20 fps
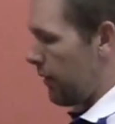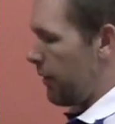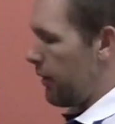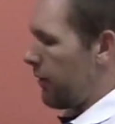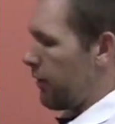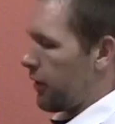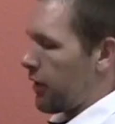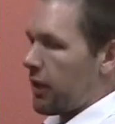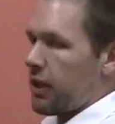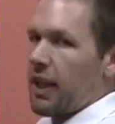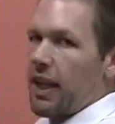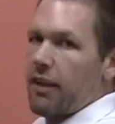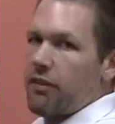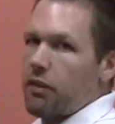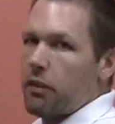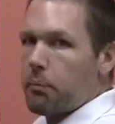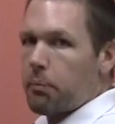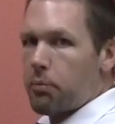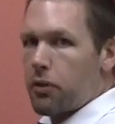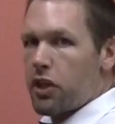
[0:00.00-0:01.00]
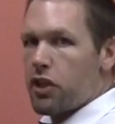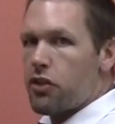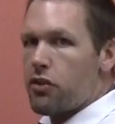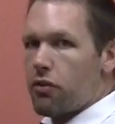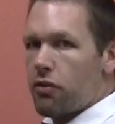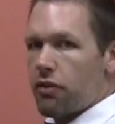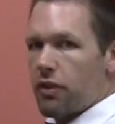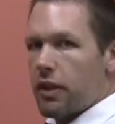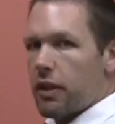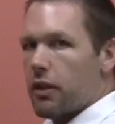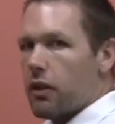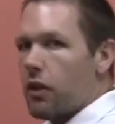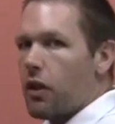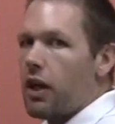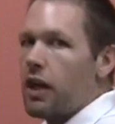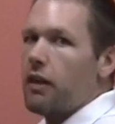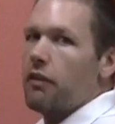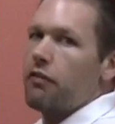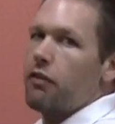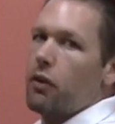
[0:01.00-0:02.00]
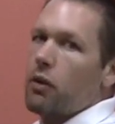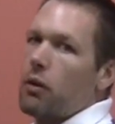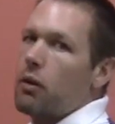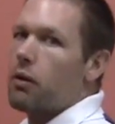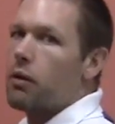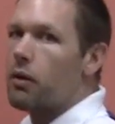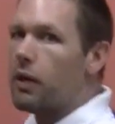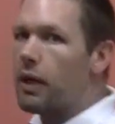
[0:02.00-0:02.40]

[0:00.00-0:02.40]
is the classic bridge you see in a lot of your